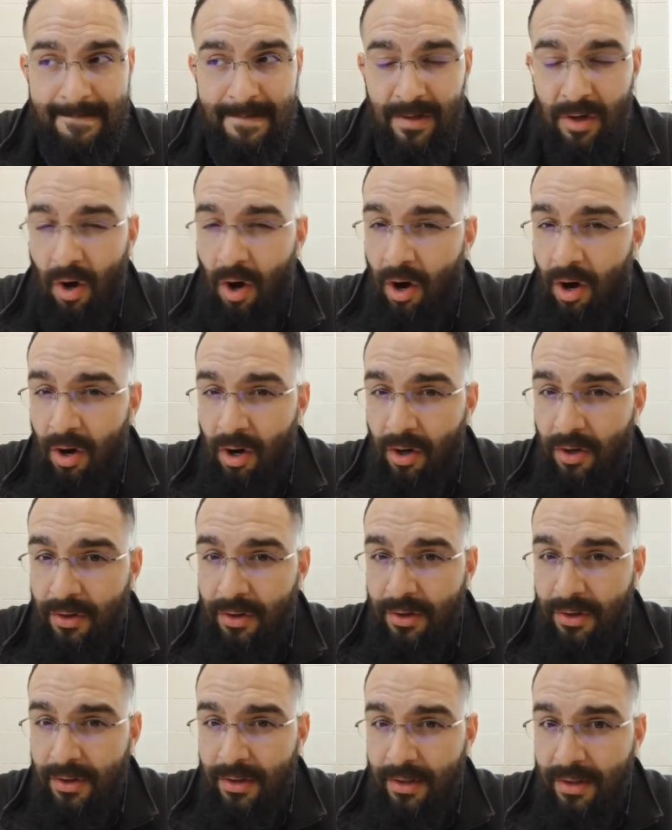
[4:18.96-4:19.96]
God
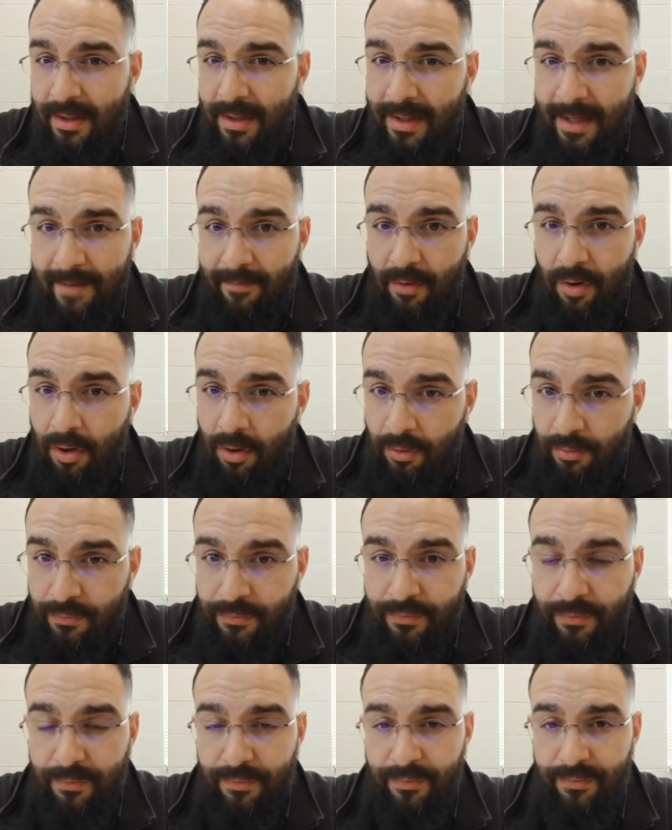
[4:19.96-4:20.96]
never
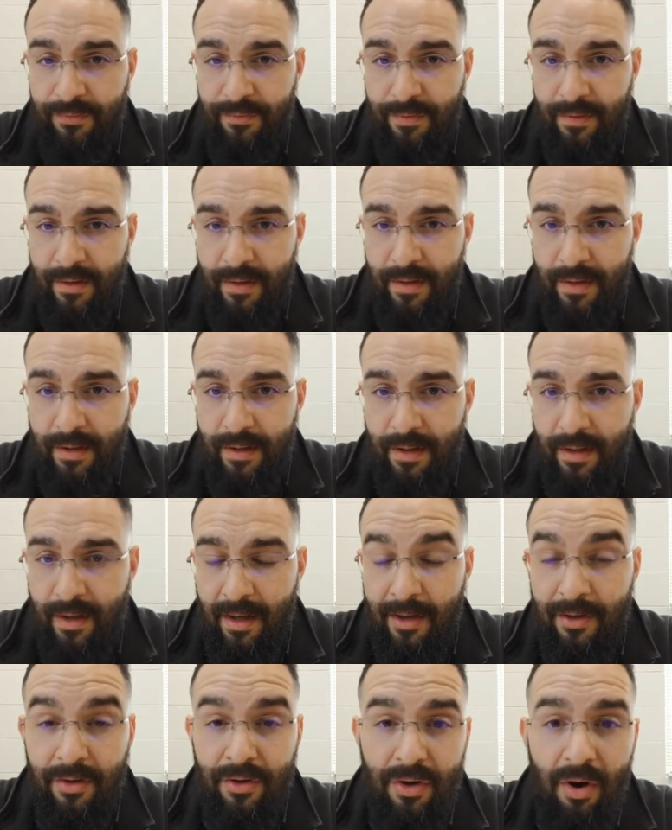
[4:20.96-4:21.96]
alters.
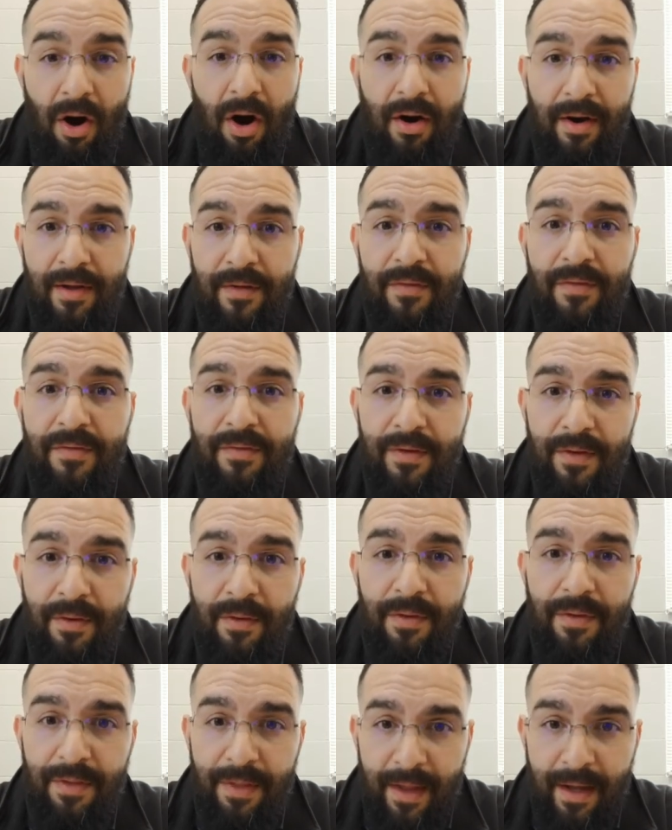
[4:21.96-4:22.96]
And God is
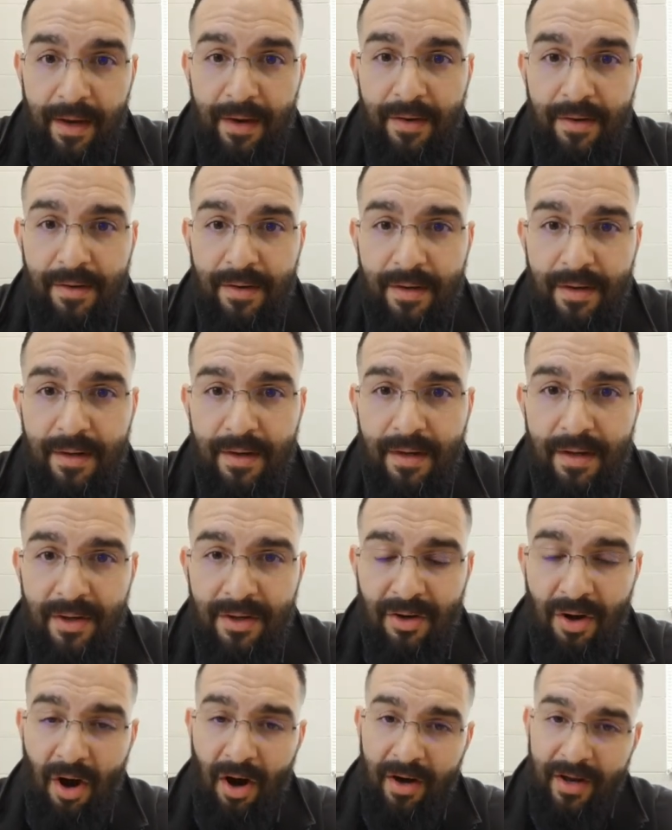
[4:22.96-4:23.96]
still there.
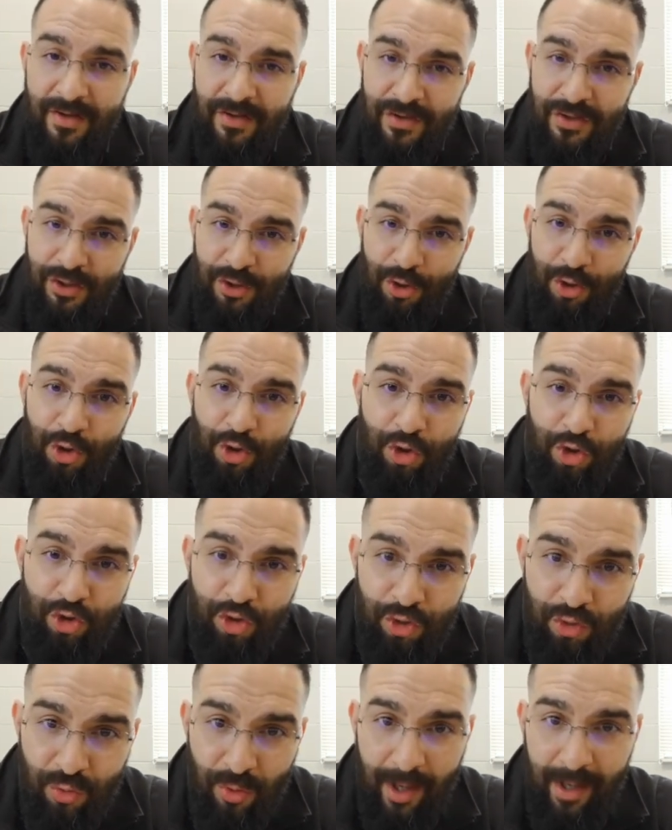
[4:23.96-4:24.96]
God is still your
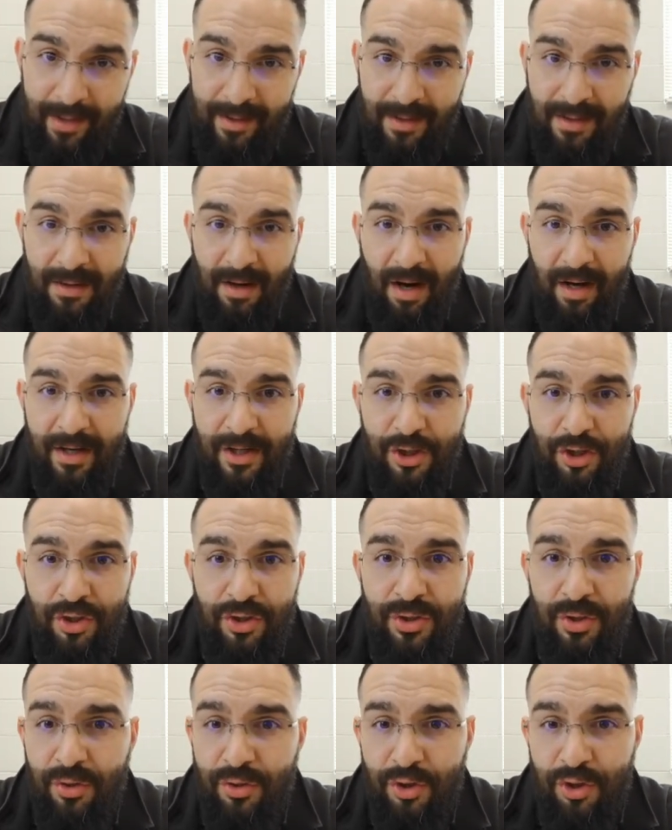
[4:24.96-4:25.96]
strength. God is
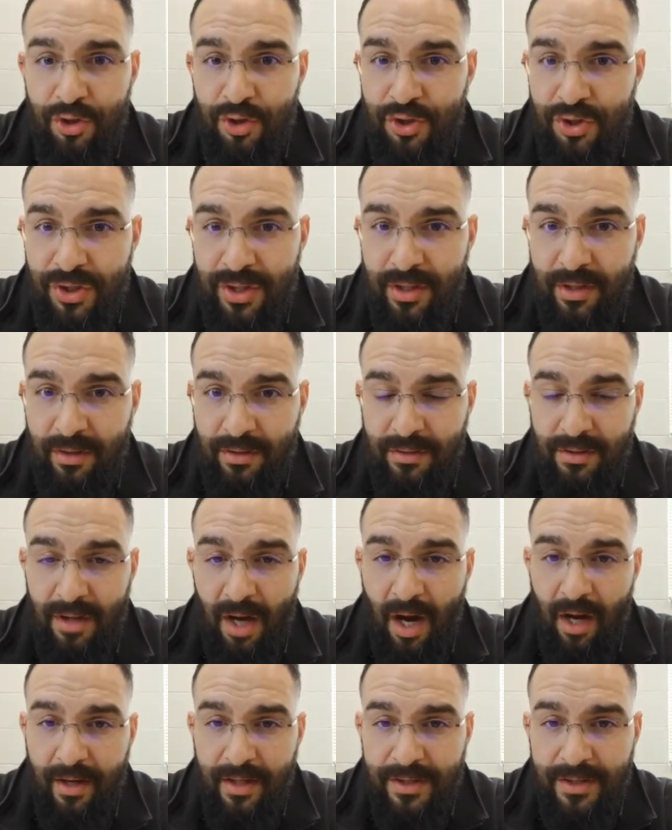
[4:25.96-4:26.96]
still your shield.
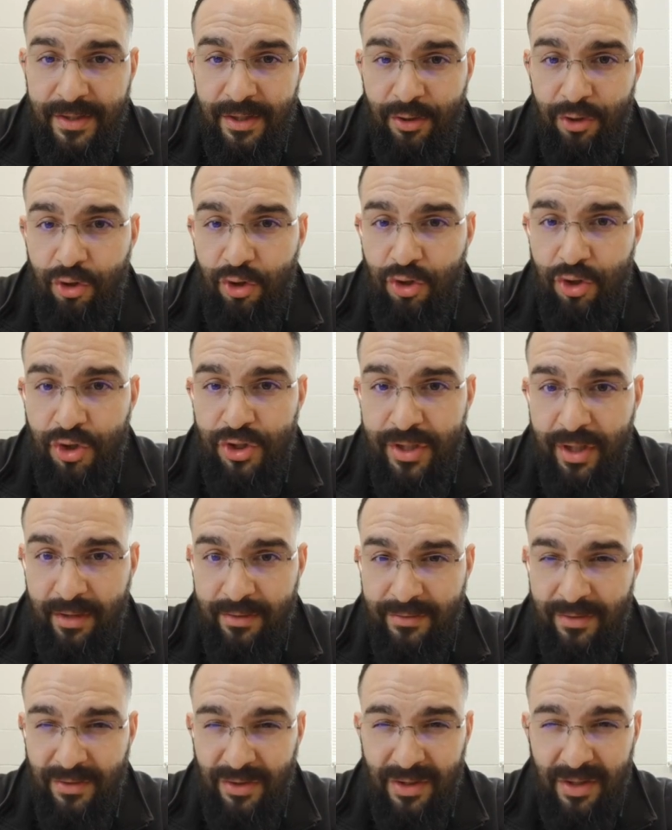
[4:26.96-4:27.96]
God is still your
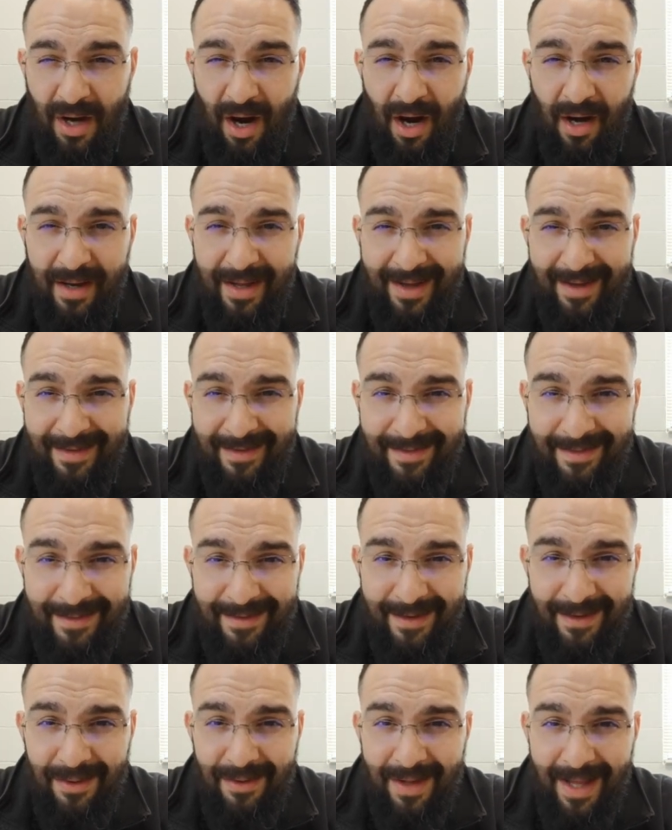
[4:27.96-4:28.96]
shelter. God is
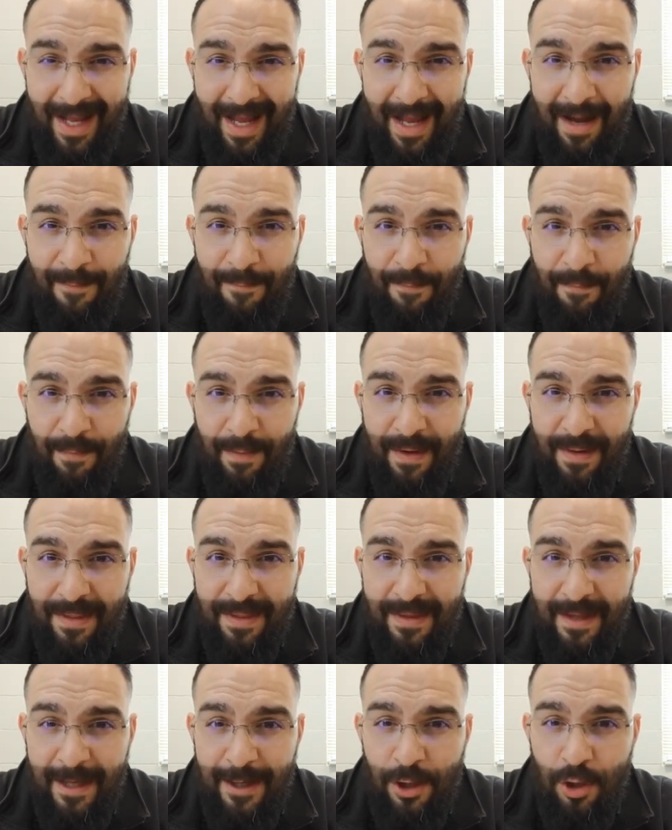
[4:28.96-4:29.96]
still
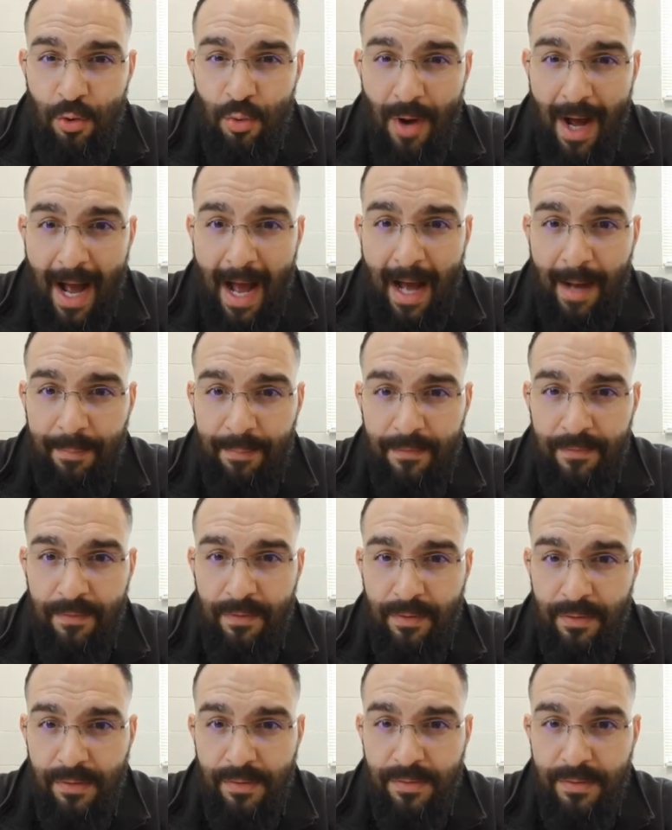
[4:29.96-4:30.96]
everything you
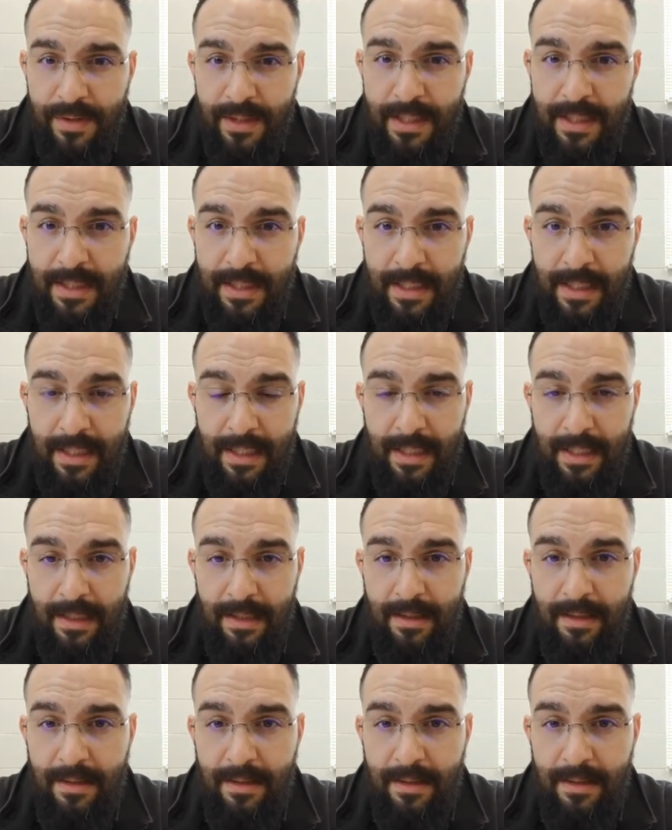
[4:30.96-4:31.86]
absolutely need.